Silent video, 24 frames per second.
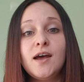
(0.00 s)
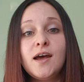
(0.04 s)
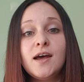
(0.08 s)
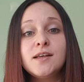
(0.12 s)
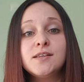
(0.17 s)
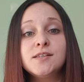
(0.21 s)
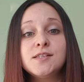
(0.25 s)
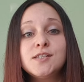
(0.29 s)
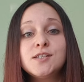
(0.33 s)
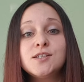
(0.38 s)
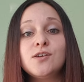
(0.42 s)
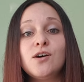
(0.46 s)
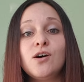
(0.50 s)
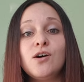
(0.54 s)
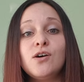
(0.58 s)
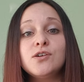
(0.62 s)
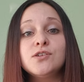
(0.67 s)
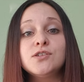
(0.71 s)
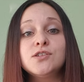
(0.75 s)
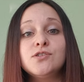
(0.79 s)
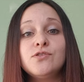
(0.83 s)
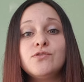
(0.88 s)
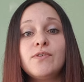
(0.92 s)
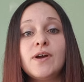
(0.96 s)
and
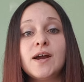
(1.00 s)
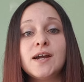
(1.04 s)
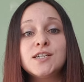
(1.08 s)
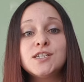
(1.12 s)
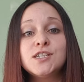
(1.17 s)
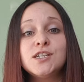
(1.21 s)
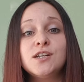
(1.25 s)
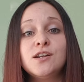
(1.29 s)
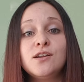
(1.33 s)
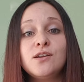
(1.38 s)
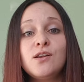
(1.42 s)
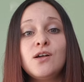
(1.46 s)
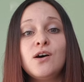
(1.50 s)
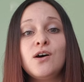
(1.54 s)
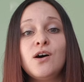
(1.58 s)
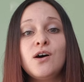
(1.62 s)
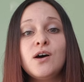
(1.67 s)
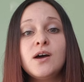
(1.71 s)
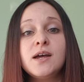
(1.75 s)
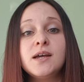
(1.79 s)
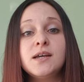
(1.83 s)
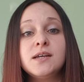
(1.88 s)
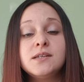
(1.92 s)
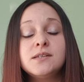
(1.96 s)
start to
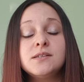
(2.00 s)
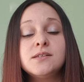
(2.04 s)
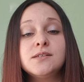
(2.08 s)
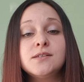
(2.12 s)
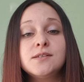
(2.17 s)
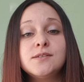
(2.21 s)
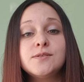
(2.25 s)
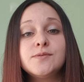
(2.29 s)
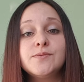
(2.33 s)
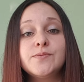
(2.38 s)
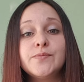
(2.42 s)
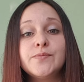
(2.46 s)
rationalise